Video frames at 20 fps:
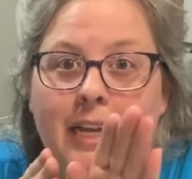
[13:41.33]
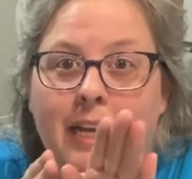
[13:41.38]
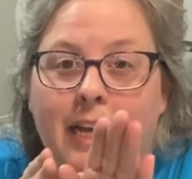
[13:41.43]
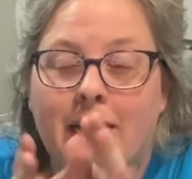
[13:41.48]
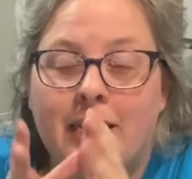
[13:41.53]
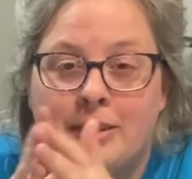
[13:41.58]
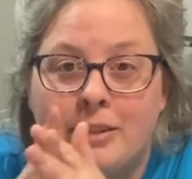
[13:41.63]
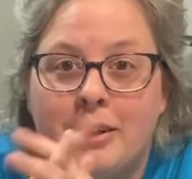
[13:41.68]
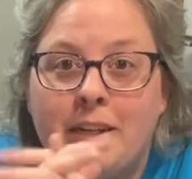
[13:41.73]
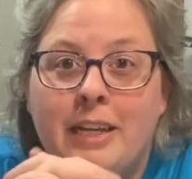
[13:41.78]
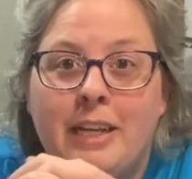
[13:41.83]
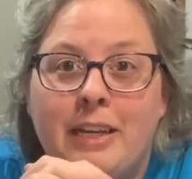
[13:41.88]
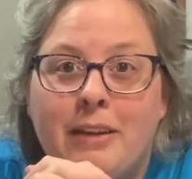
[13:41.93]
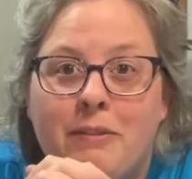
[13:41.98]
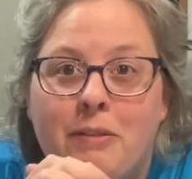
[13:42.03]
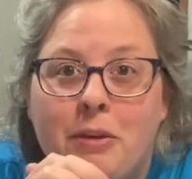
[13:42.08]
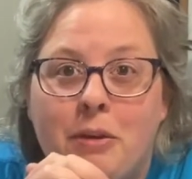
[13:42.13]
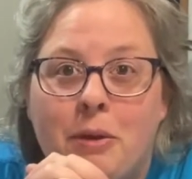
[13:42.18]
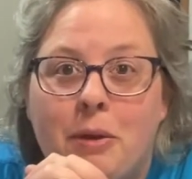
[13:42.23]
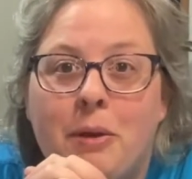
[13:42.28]
It's going to give
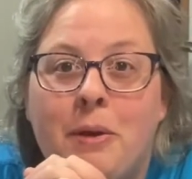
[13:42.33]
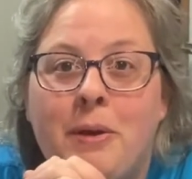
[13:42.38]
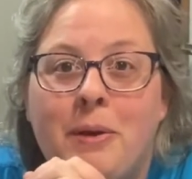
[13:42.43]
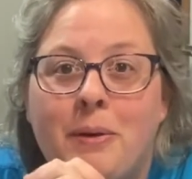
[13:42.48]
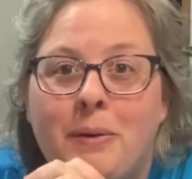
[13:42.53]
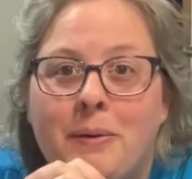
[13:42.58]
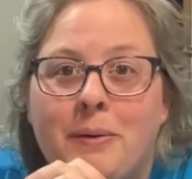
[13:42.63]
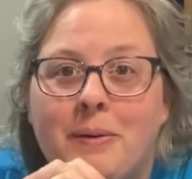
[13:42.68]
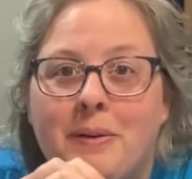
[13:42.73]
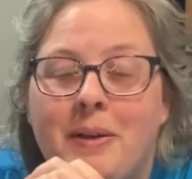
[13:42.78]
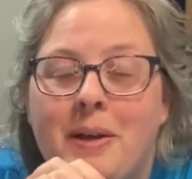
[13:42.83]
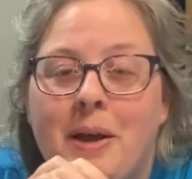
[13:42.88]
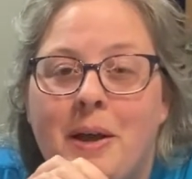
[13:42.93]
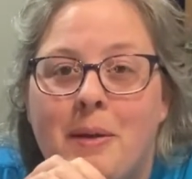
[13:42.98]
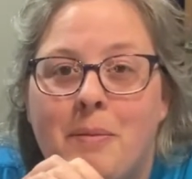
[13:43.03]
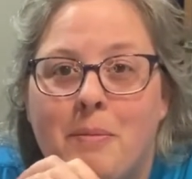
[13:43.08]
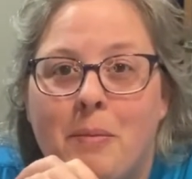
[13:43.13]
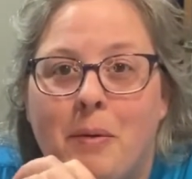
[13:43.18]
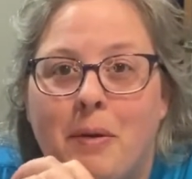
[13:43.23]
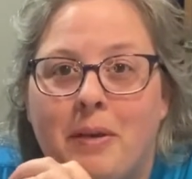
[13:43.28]
you
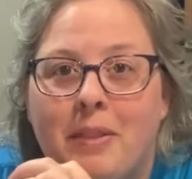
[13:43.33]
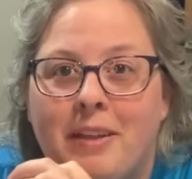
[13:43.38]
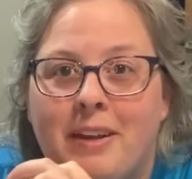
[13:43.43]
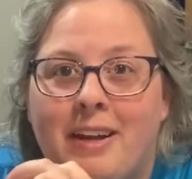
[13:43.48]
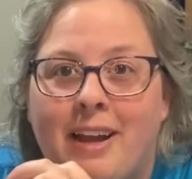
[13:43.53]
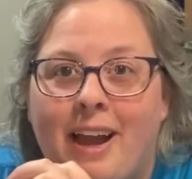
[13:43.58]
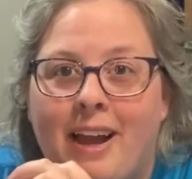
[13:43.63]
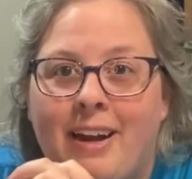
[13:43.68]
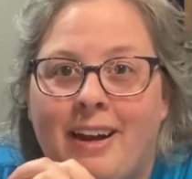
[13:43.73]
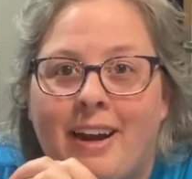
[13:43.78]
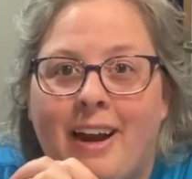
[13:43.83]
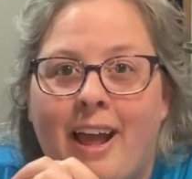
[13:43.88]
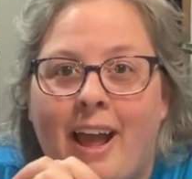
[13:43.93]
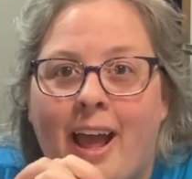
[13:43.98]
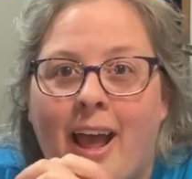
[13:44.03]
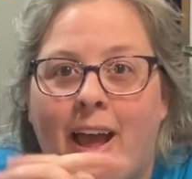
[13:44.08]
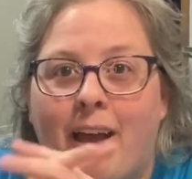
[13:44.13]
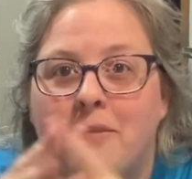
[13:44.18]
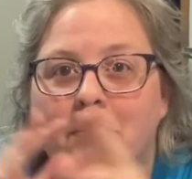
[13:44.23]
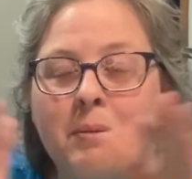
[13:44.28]
more than
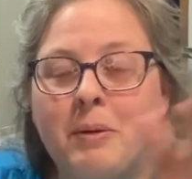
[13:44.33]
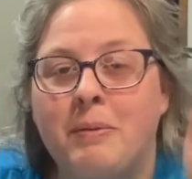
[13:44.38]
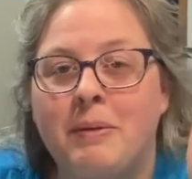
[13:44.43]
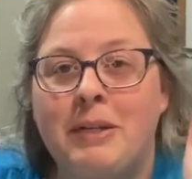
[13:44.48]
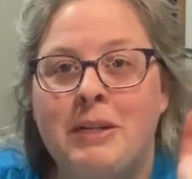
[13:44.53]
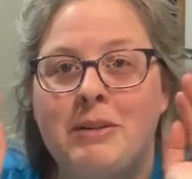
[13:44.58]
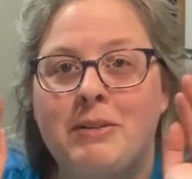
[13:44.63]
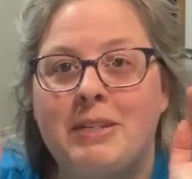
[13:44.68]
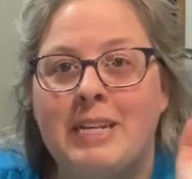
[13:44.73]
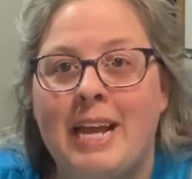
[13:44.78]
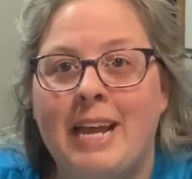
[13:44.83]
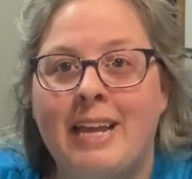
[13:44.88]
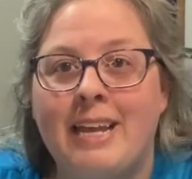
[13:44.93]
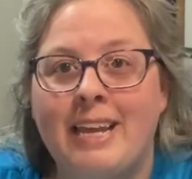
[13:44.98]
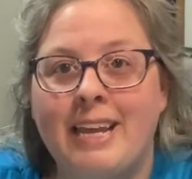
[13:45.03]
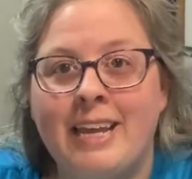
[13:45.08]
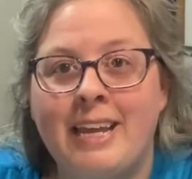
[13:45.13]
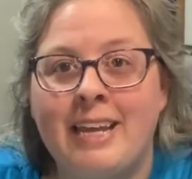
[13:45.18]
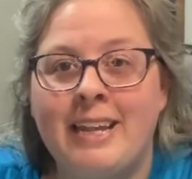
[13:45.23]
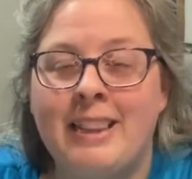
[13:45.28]
9.5, but when you take
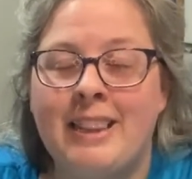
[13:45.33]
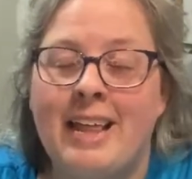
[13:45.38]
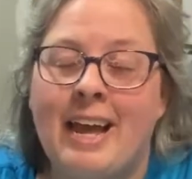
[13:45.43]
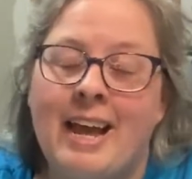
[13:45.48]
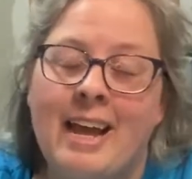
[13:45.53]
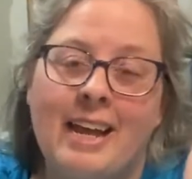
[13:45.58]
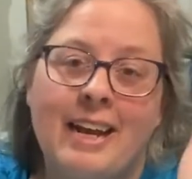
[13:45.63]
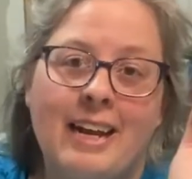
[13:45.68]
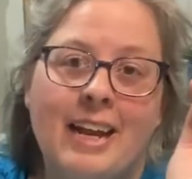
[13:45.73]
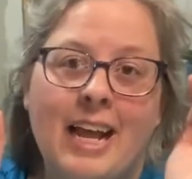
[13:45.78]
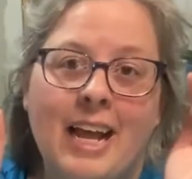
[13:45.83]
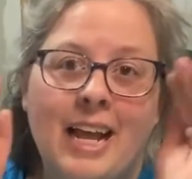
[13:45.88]
in that